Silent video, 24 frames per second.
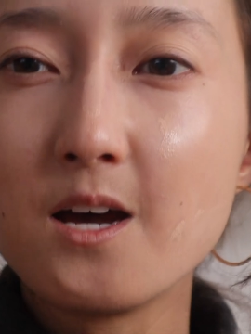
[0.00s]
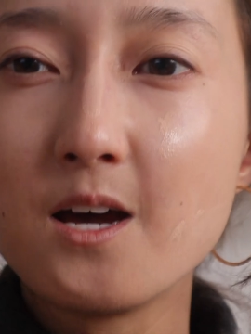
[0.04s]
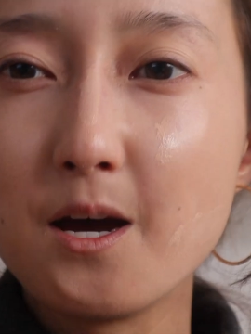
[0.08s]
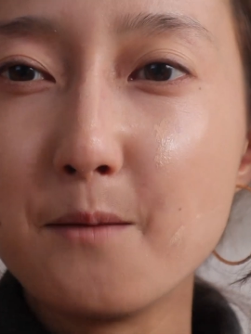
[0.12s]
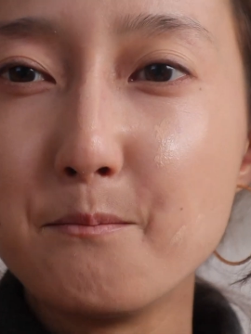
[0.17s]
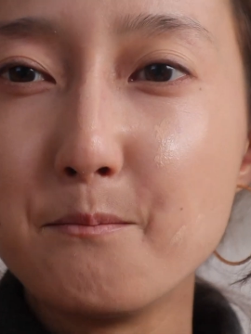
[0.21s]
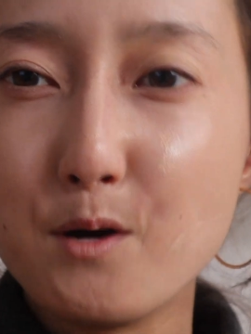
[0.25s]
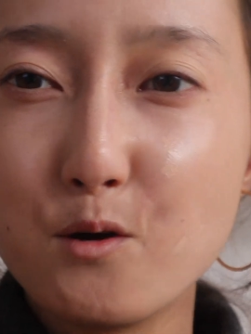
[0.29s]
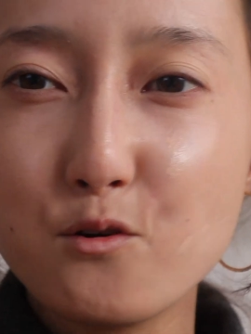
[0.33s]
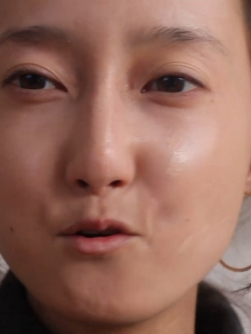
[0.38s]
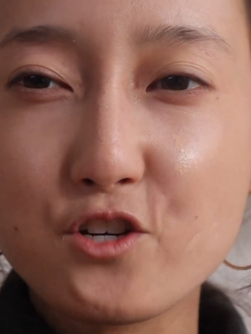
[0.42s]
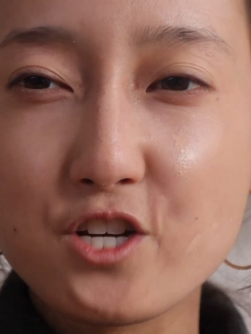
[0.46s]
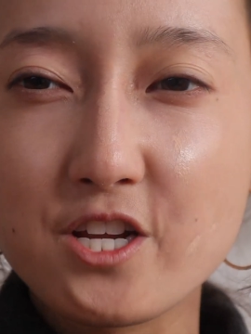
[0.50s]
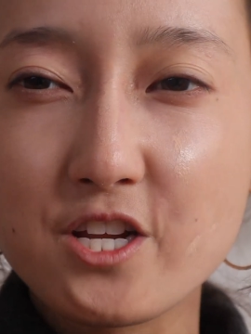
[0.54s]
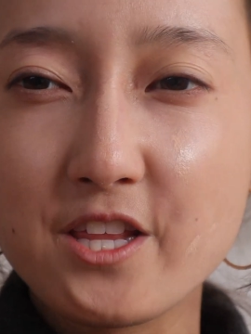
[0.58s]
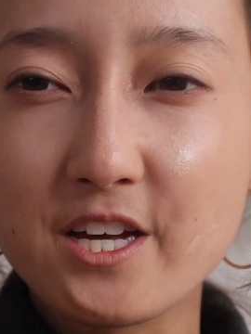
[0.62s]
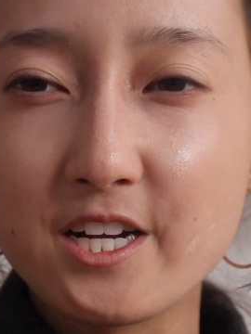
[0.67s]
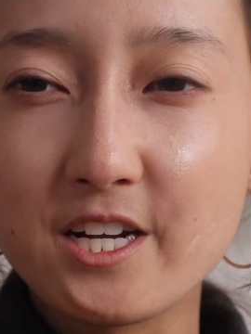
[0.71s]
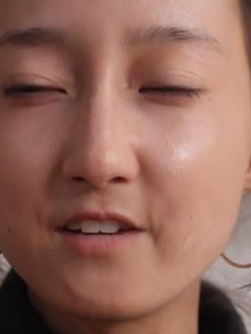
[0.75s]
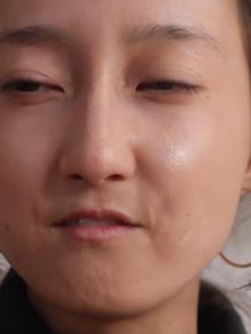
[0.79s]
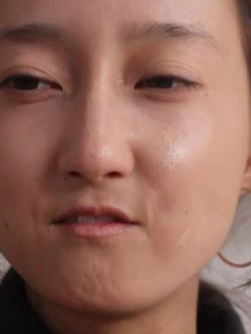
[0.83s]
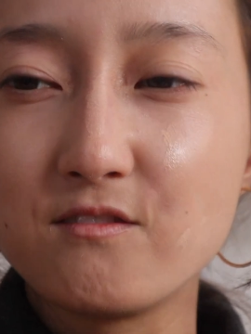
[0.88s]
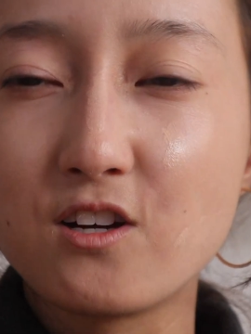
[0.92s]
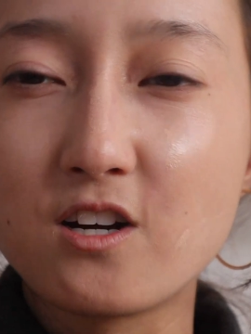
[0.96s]
A motion
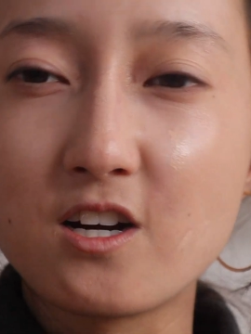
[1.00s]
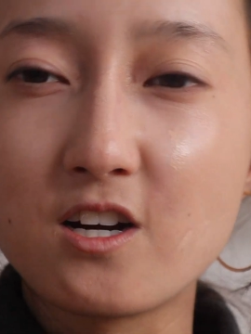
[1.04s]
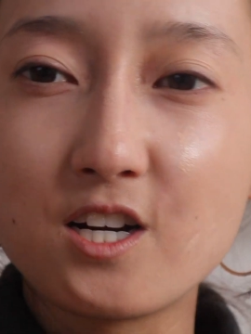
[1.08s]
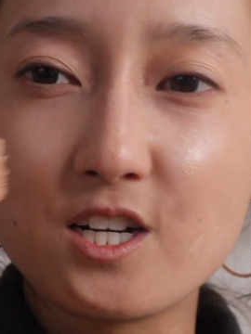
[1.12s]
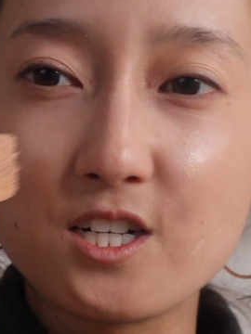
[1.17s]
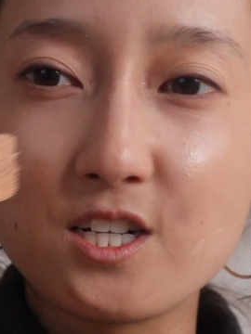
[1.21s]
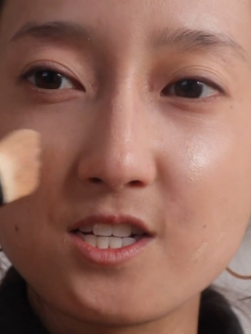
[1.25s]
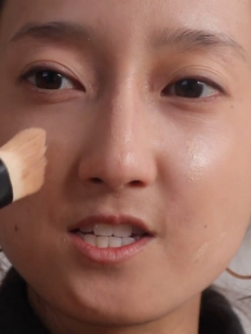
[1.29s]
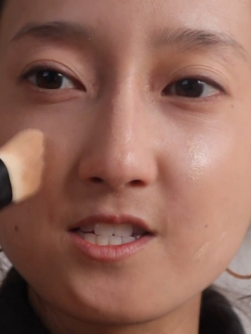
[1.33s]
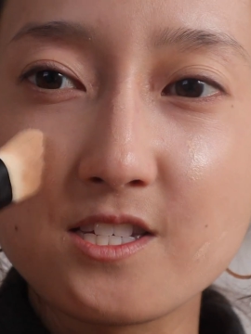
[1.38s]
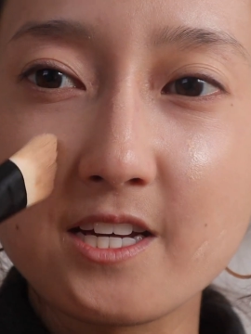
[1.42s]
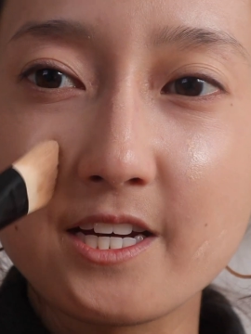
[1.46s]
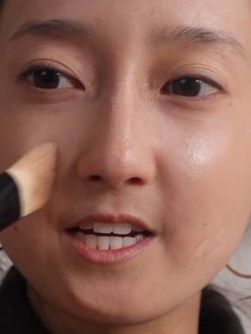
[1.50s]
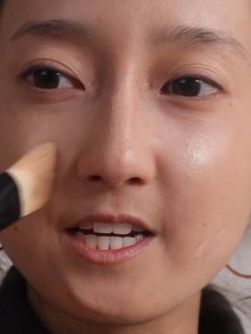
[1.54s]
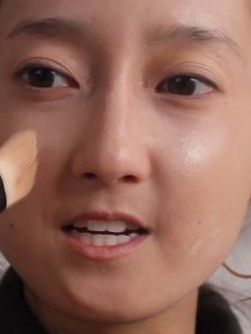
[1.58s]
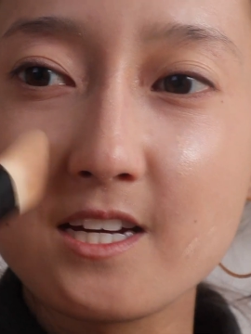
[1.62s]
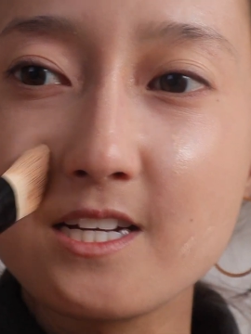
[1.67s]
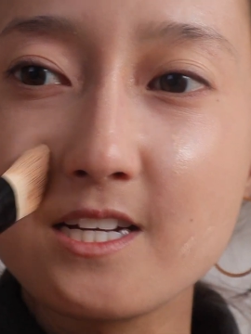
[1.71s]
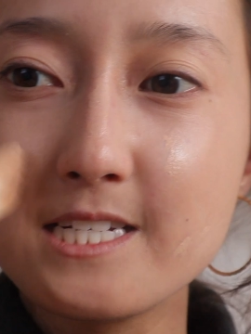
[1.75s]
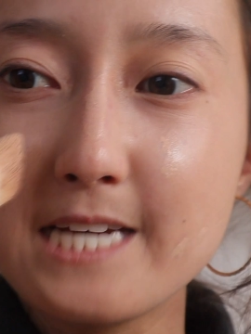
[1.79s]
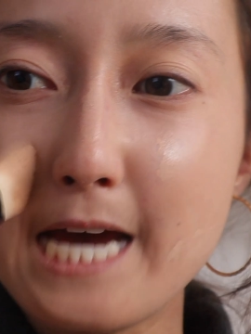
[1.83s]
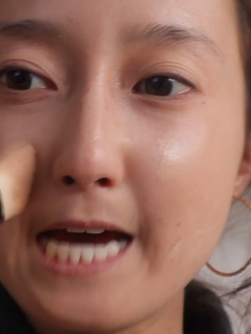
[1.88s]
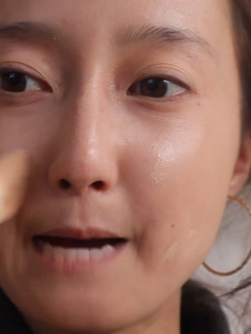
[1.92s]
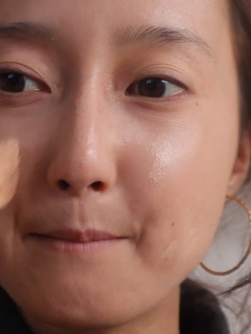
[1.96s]
that I've learned is like
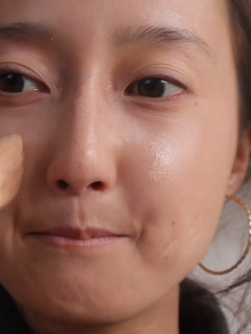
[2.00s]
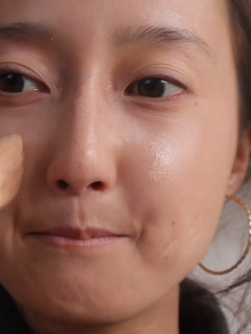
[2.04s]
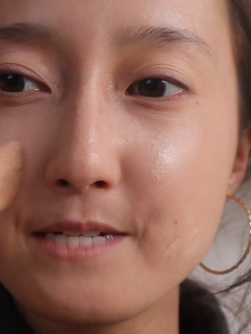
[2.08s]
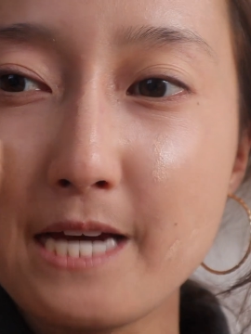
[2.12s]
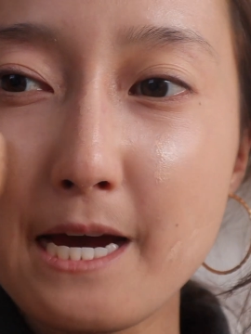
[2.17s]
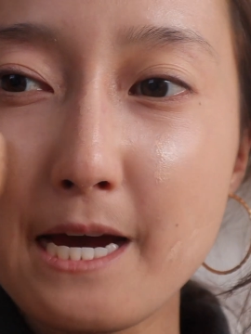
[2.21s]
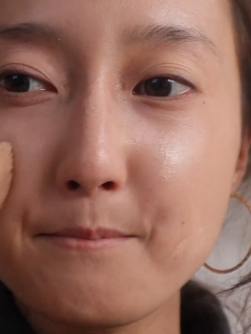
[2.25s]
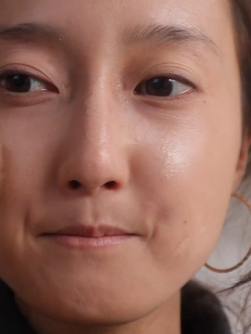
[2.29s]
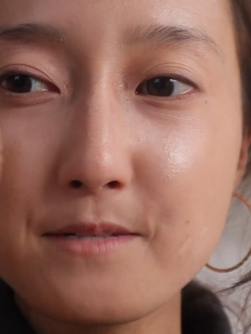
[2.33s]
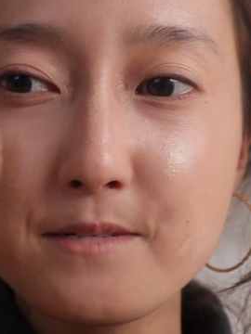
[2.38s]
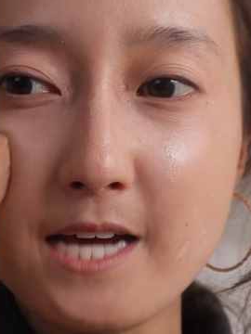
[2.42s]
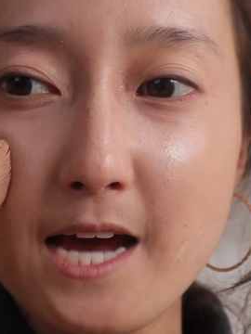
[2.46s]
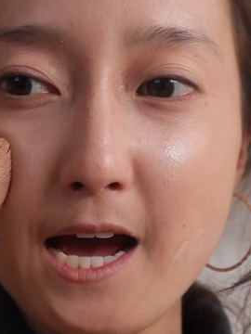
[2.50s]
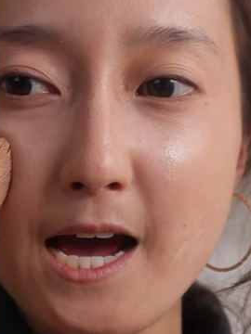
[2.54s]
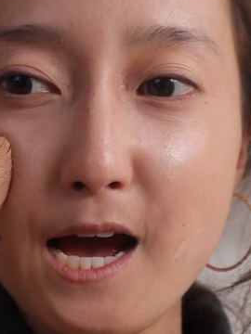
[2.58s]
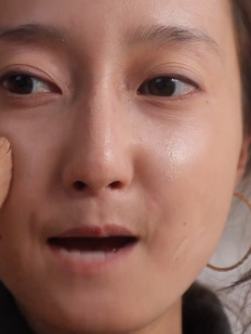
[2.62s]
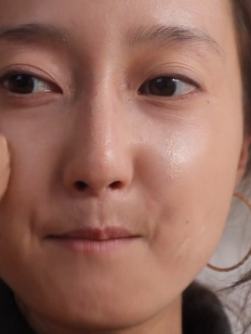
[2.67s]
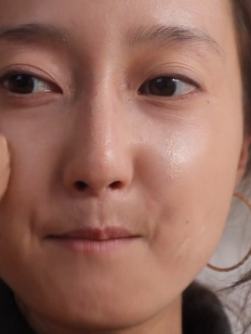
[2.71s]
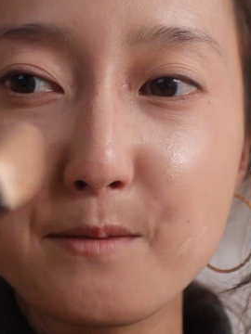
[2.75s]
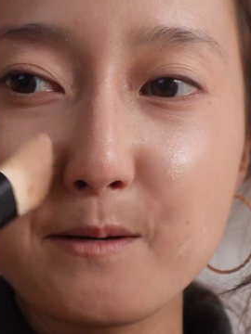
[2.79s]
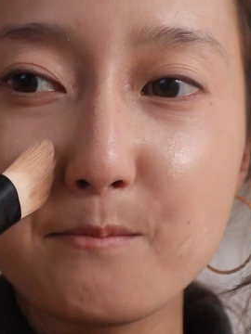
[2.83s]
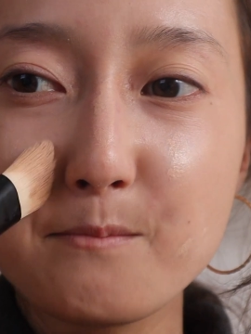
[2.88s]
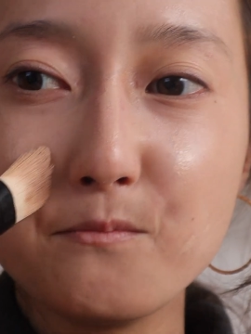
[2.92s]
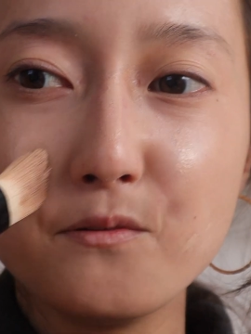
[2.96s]
tap, tap,
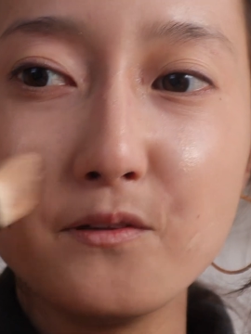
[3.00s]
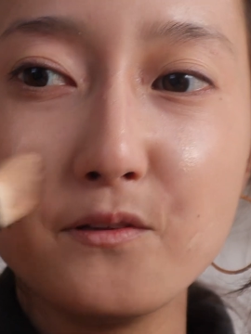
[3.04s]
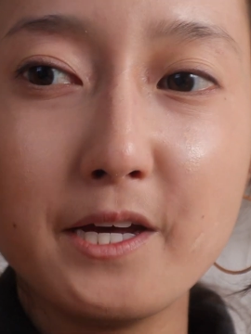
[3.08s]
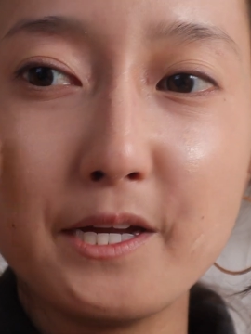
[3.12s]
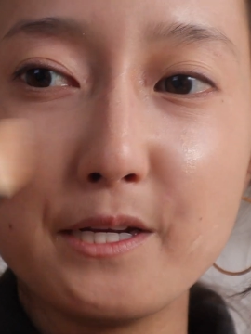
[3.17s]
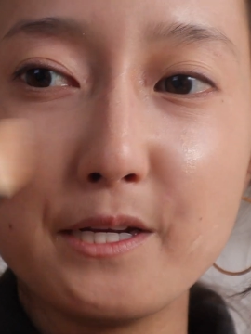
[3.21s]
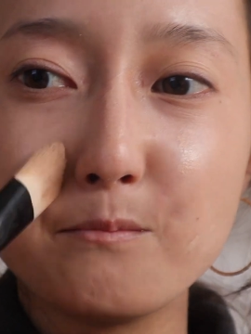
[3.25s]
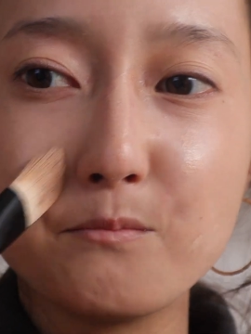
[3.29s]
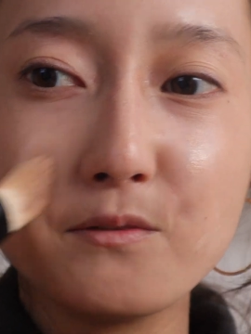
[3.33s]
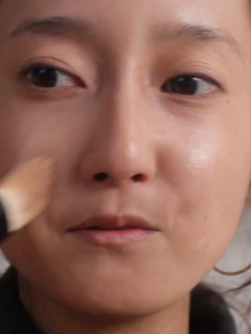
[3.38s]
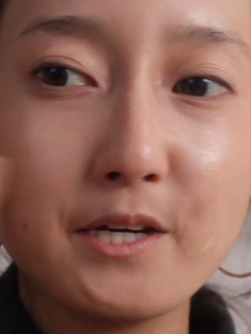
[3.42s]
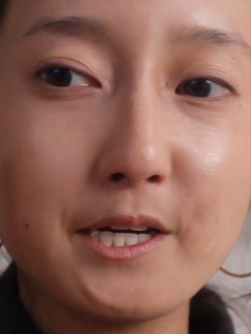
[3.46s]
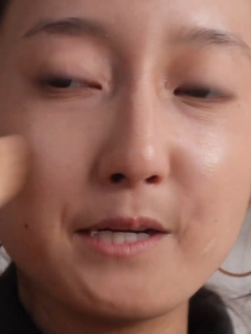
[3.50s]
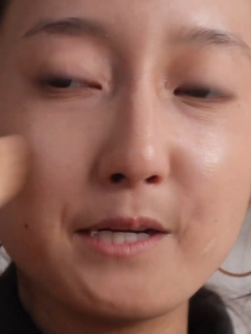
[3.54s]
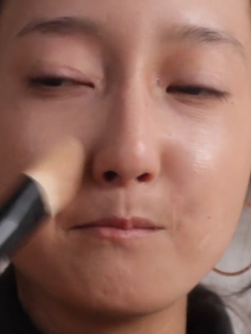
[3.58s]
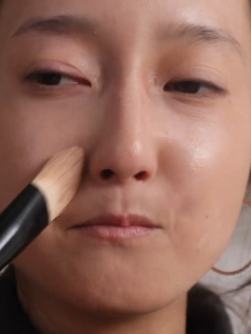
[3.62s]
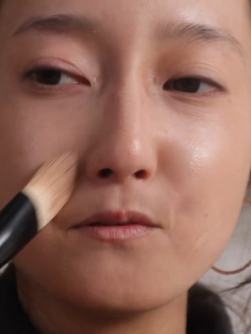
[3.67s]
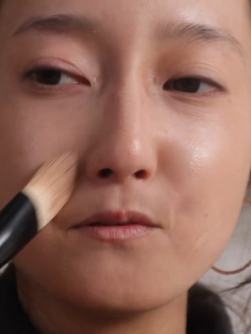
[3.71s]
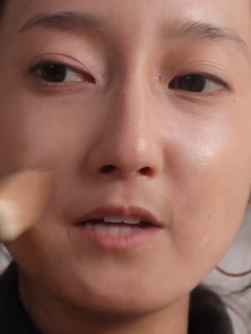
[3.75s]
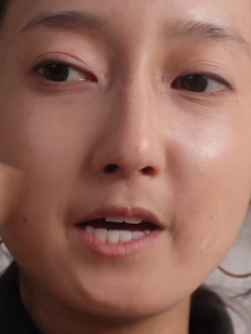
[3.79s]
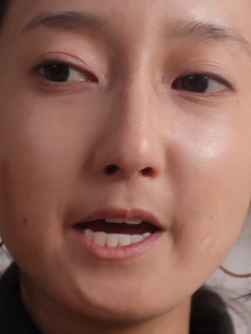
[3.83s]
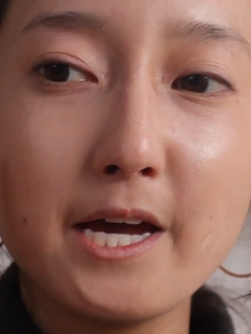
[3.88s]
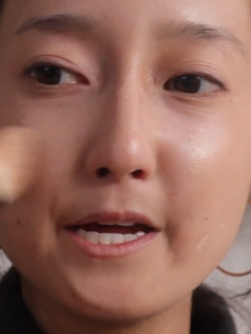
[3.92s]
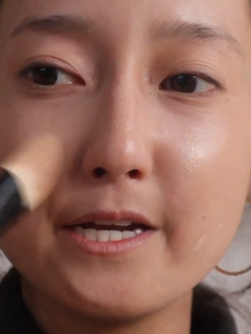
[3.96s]
tap, blend, blend,
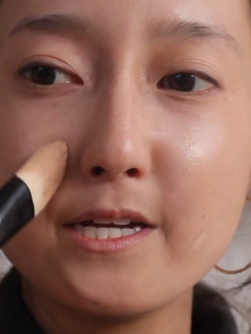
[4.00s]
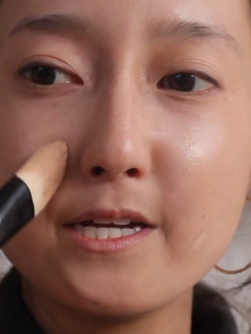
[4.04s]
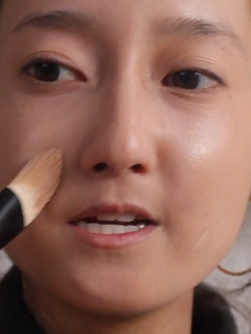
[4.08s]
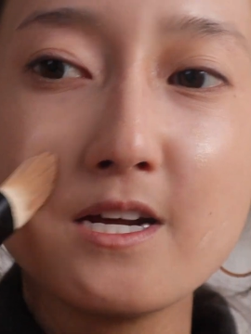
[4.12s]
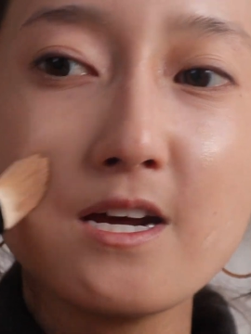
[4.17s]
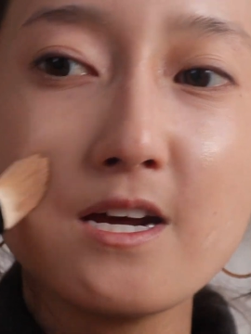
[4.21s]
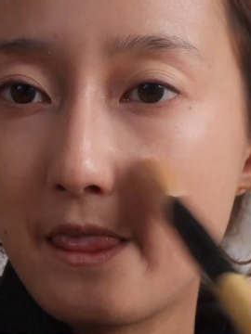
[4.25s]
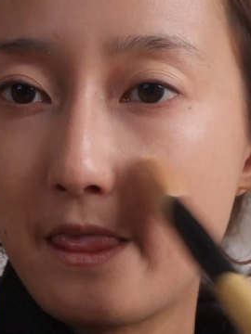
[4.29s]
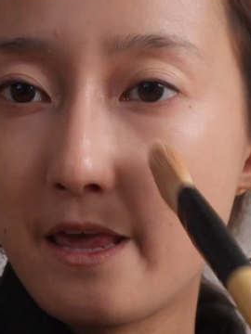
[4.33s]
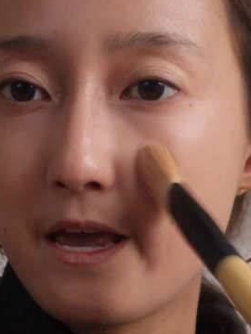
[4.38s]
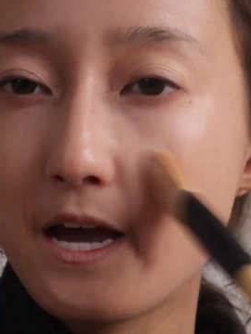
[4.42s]
blend.